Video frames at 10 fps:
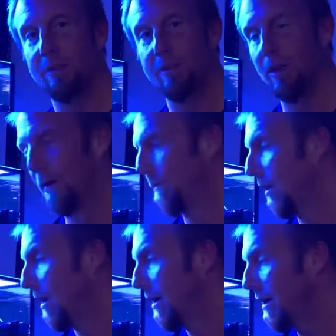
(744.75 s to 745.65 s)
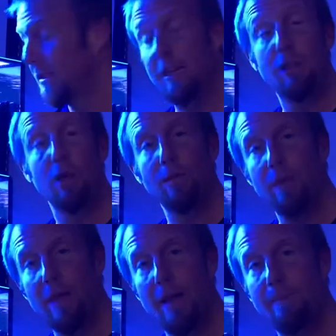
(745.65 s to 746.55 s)
so stay tuned
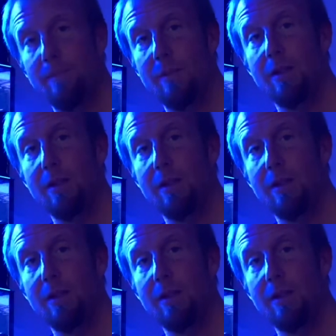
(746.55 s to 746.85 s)
for that.